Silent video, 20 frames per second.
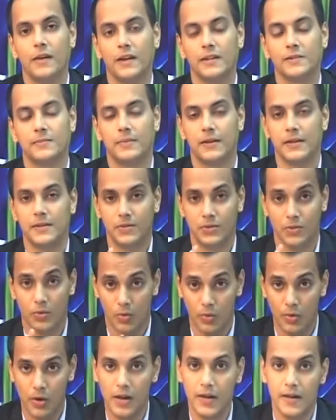which is
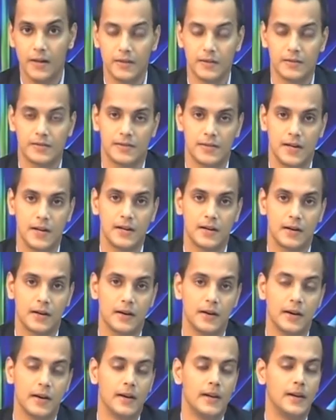why as
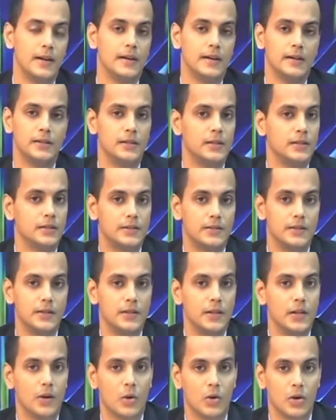can
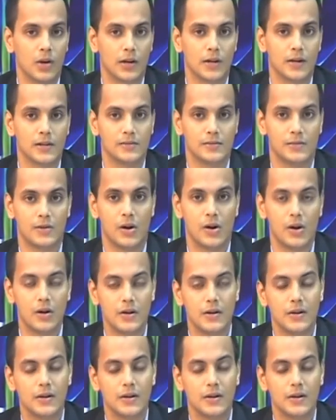stages of compressor.